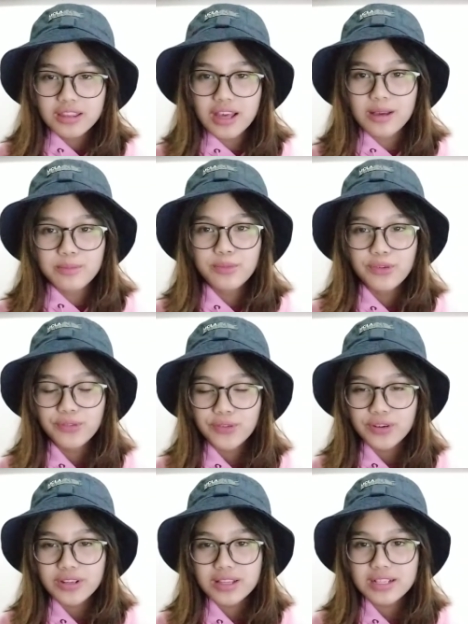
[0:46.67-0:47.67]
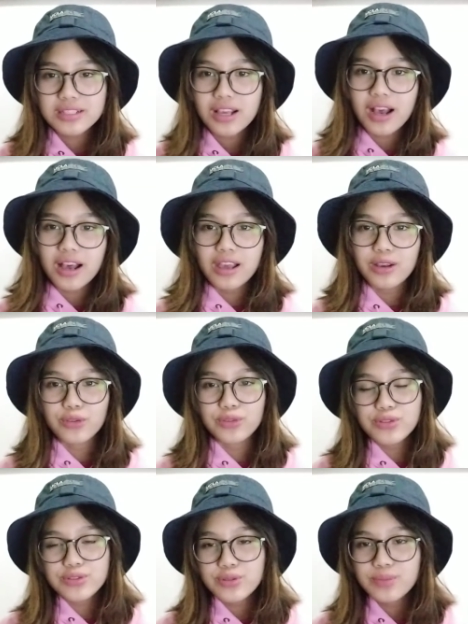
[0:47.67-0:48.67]
that before this, I
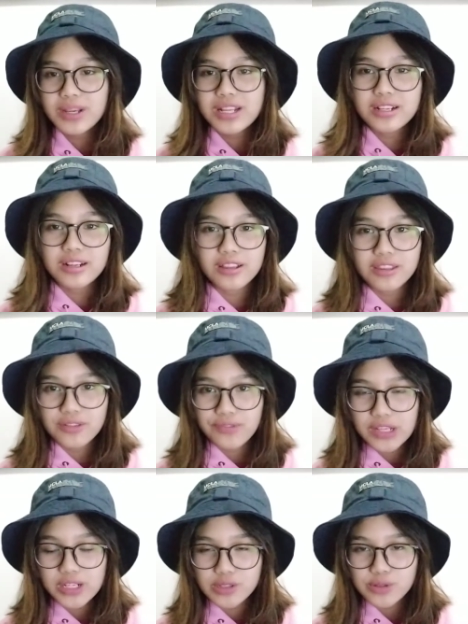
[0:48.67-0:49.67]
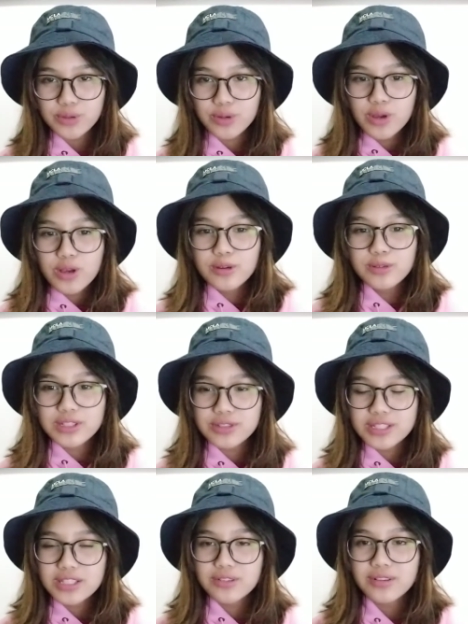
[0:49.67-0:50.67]
also made another video, which
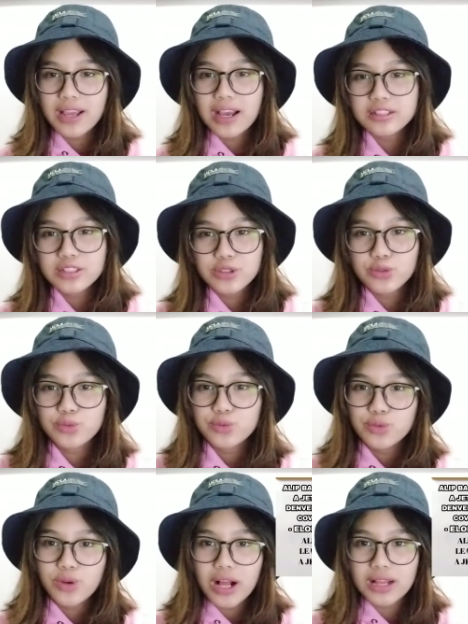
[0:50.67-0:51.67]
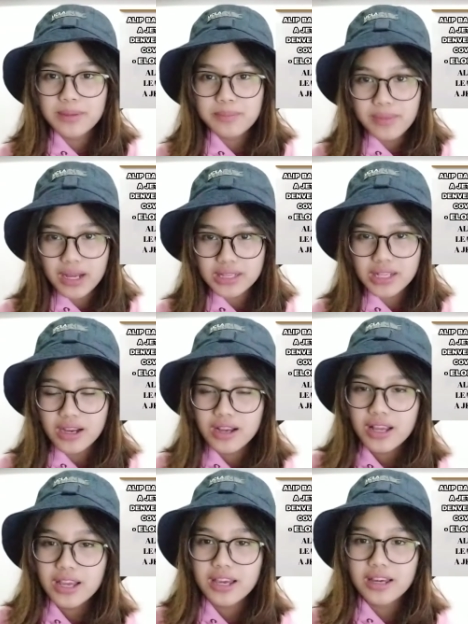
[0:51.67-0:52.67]
is a reaction to Alip Ba
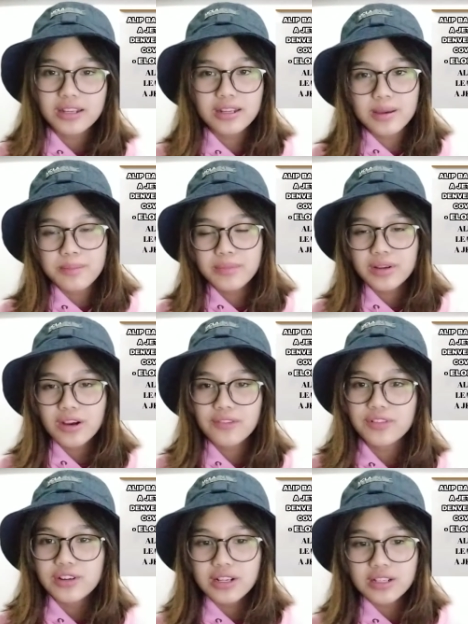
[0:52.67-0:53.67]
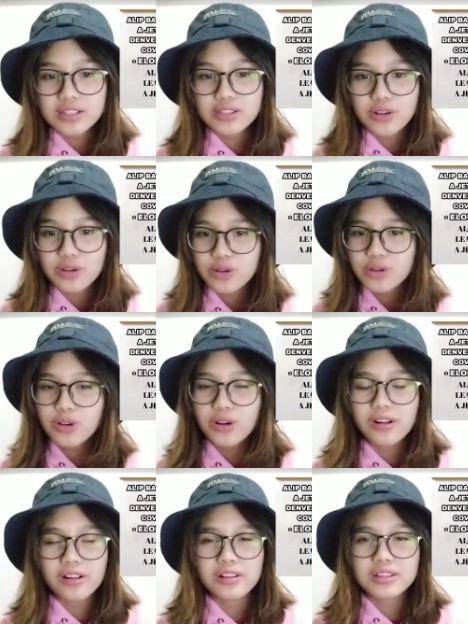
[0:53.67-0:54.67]
Ta and him covering a song
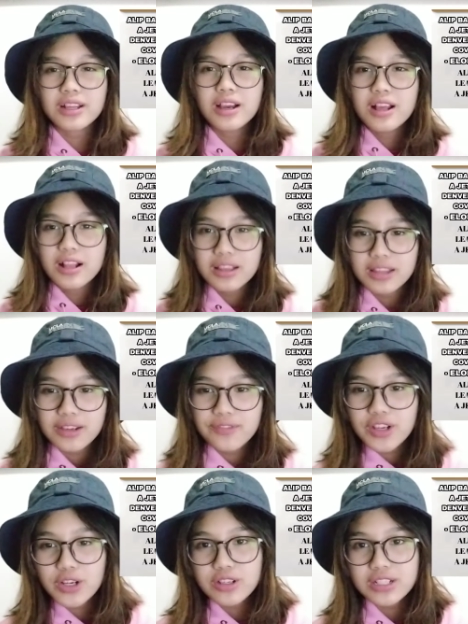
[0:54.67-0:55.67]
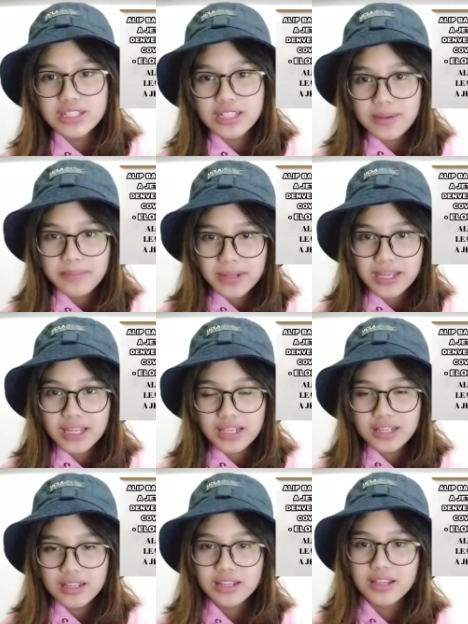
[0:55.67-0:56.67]
called Leaving on a Jet
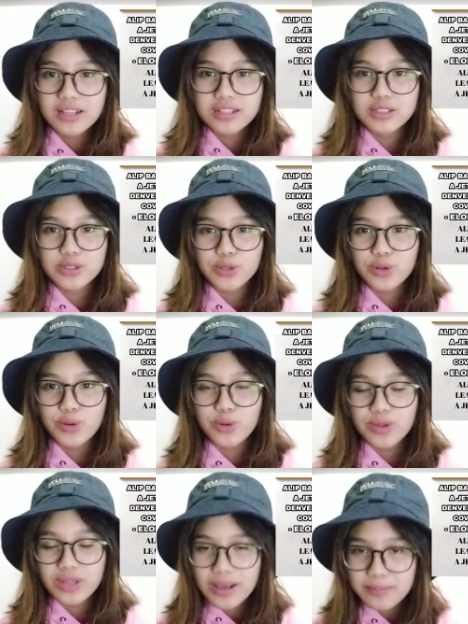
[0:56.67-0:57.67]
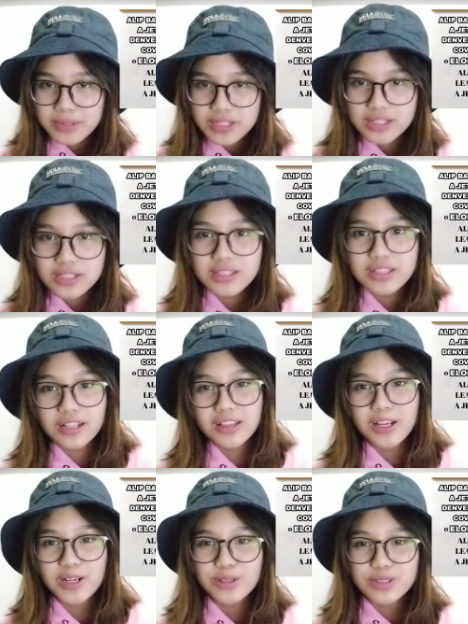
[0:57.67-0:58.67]
Plane. So yeah, please check
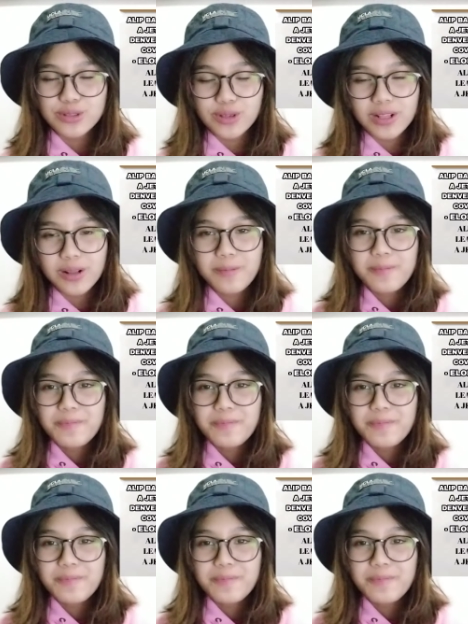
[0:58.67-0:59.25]
that out as well.